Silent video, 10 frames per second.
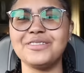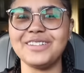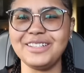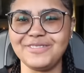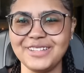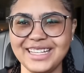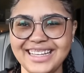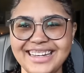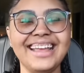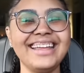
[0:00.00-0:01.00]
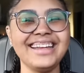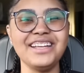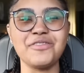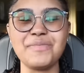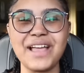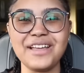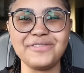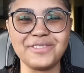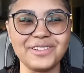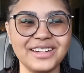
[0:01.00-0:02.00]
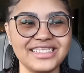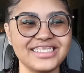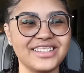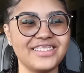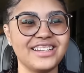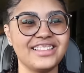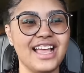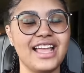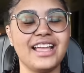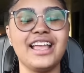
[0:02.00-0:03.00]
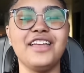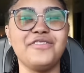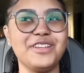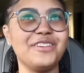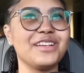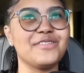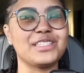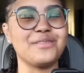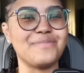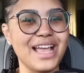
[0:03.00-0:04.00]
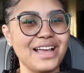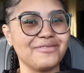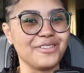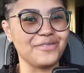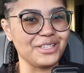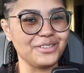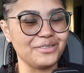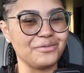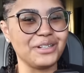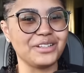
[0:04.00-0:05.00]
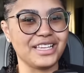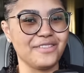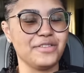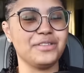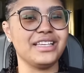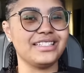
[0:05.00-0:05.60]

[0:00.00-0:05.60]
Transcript: a refund. And he didn't even pay for it. So they're like, if you don't give us a bad review, we'll give you the